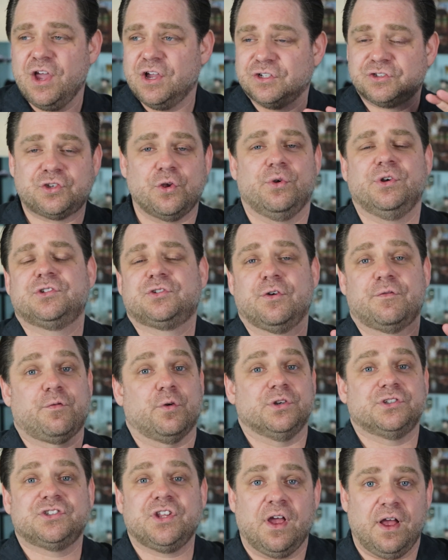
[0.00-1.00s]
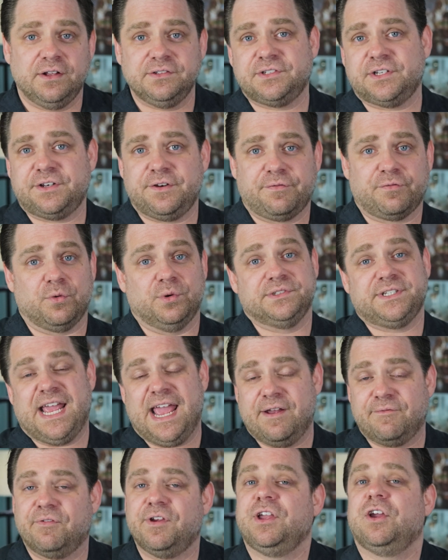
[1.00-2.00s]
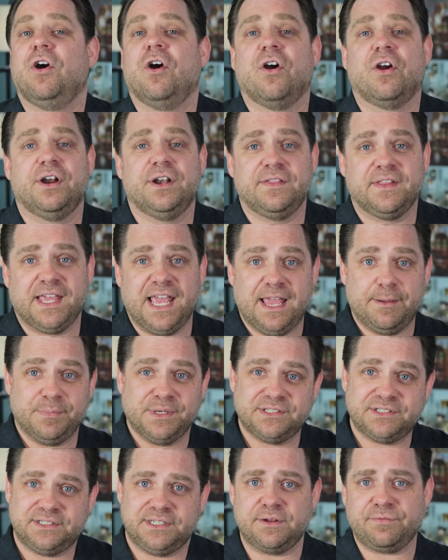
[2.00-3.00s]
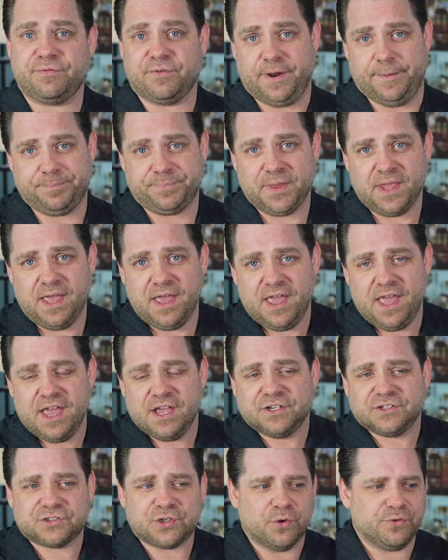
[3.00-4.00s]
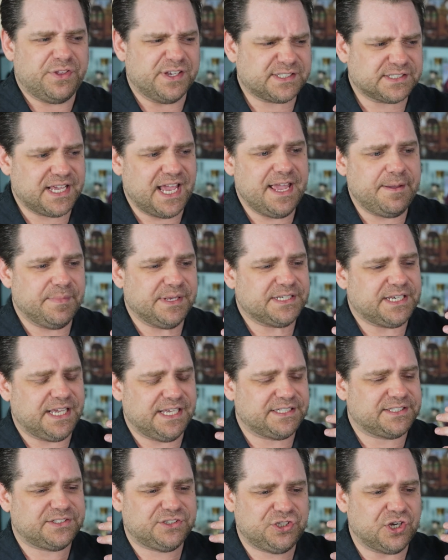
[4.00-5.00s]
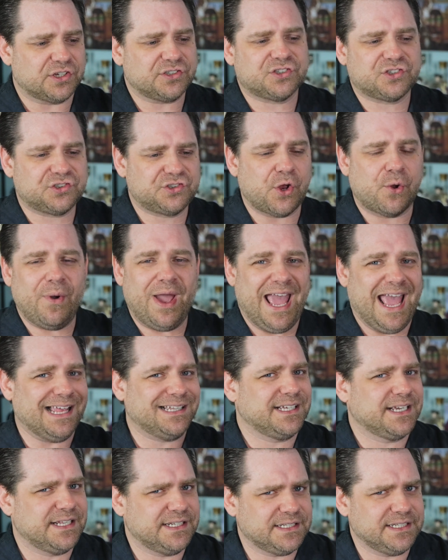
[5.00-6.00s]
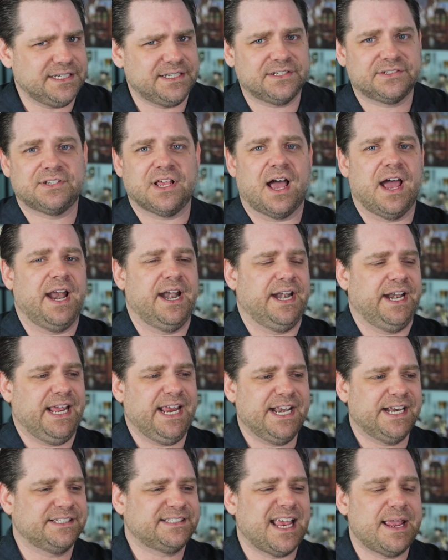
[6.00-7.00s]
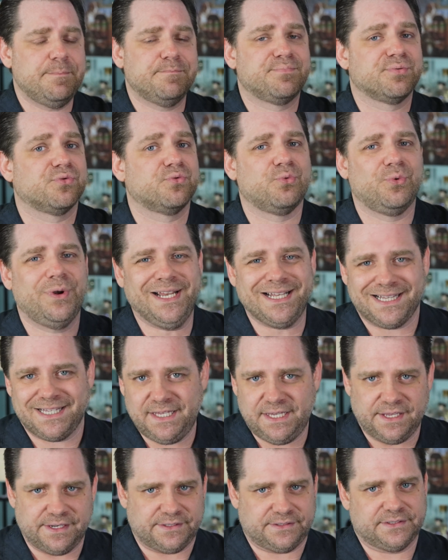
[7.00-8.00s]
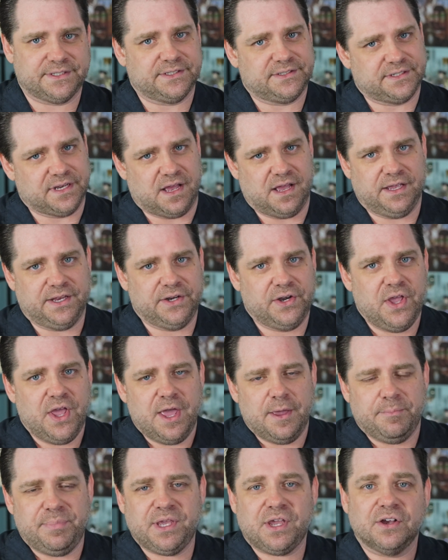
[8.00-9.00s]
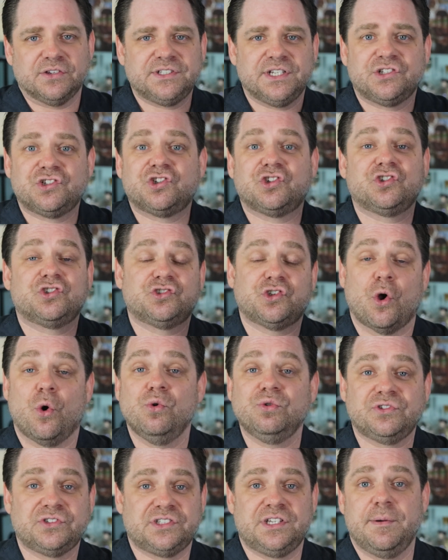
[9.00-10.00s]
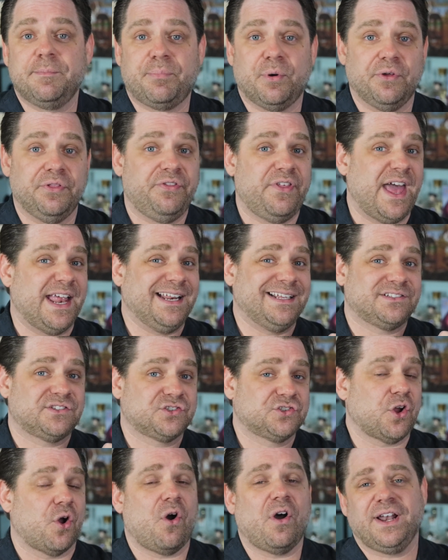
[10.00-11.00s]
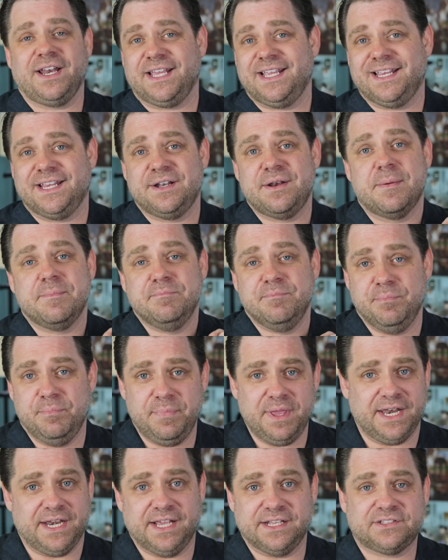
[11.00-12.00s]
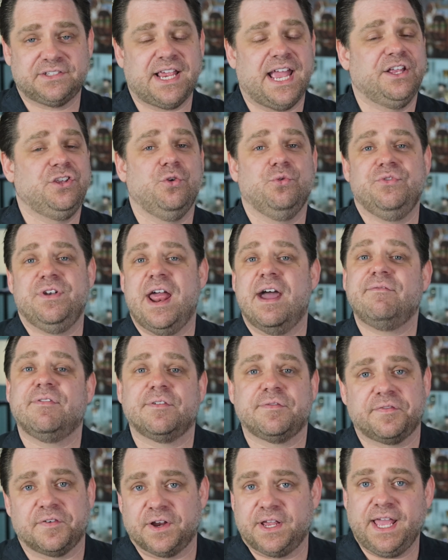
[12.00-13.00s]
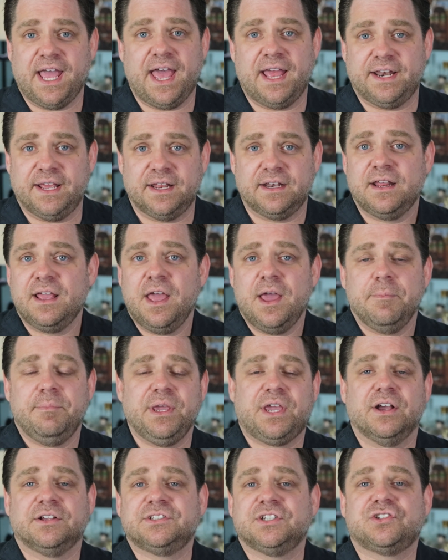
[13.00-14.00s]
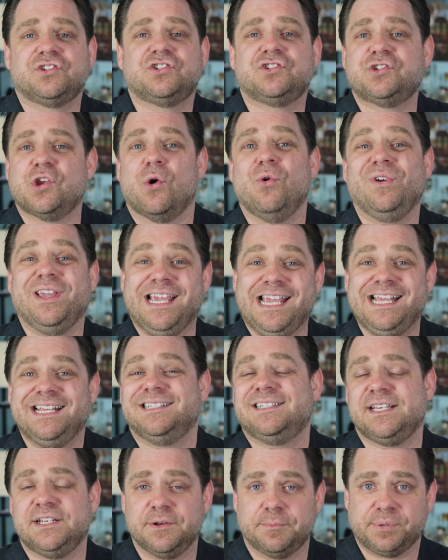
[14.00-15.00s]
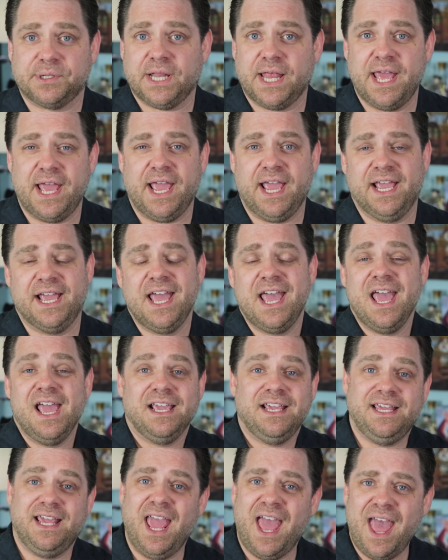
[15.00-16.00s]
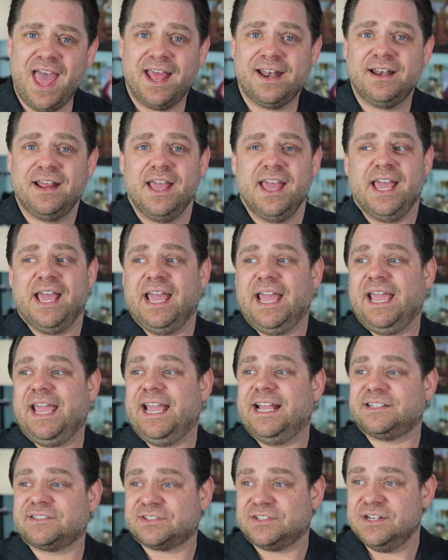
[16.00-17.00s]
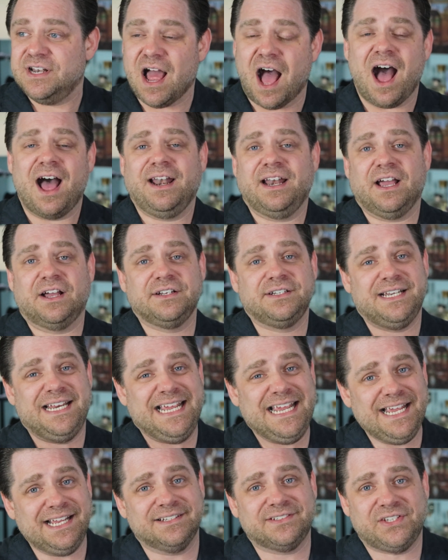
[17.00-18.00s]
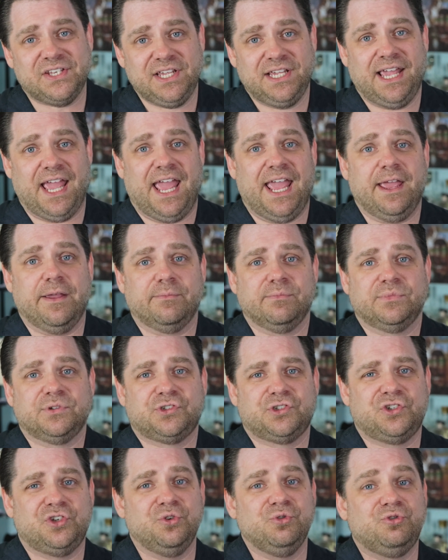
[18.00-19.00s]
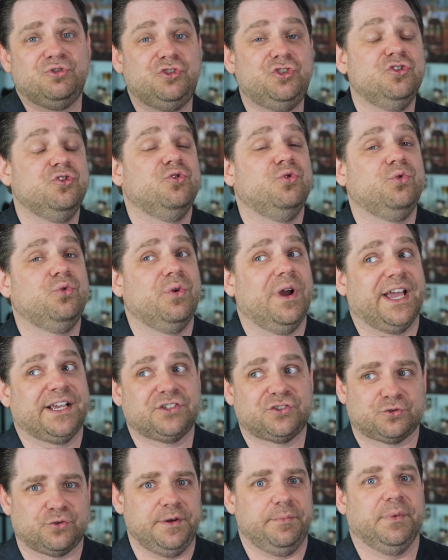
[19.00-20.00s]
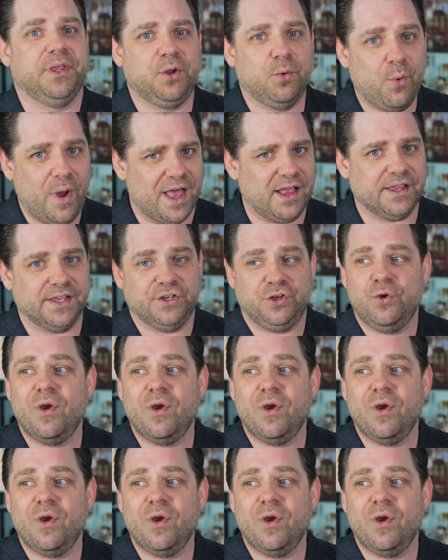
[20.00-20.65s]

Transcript: So on and so forth. Tons of different ones. Every card in the game is different. So this game is just so elegantly designed. It is a brilliant design because it's so simple that it's taught in minutes and you never forget it because it's so easy to play. Yet it's not an easy game to do extremely well in.